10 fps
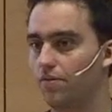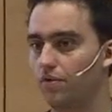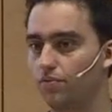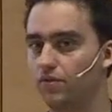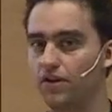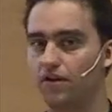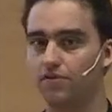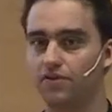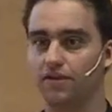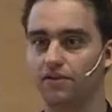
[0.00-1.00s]
what would
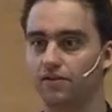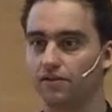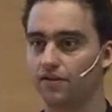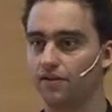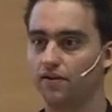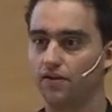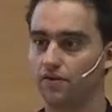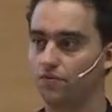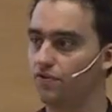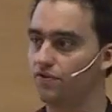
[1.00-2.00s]
happen technically?
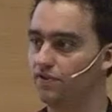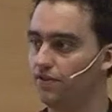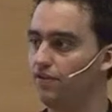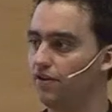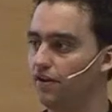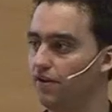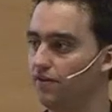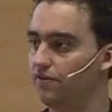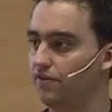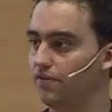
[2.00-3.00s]
You would
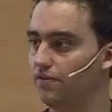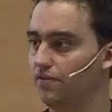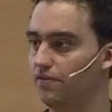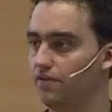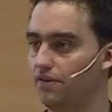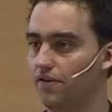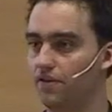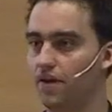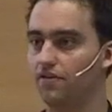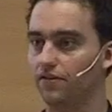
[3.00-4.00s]
serialize that
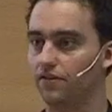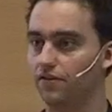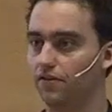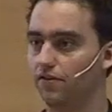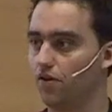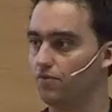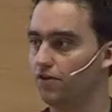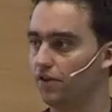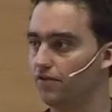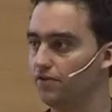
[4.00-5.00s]
article
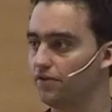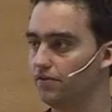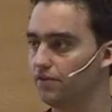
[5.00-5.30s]
object.